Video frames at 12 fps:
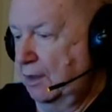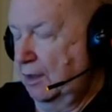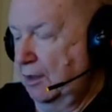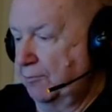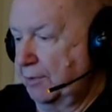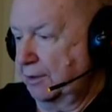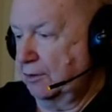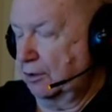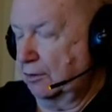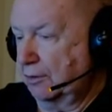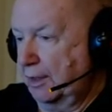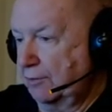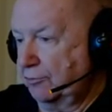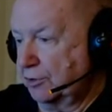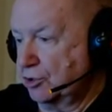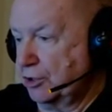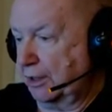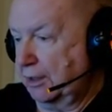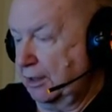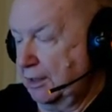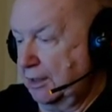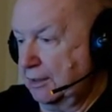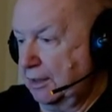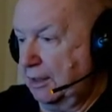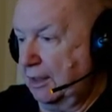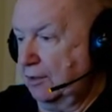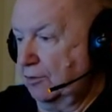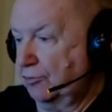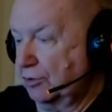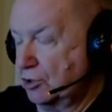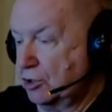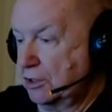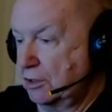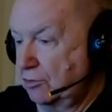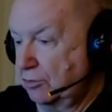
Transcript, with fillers: but you know, it has the chicken in it and has the cheese,